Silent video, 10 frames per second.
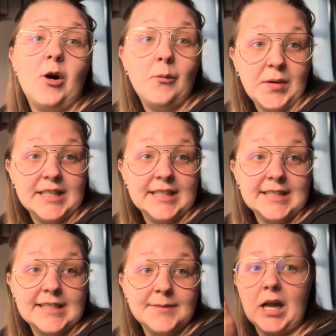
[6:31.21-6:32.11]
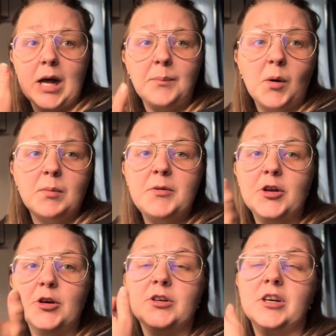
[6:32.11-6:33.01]
on meetings. I'll pop up
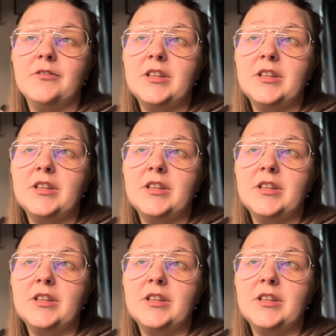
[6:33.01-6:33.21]
here of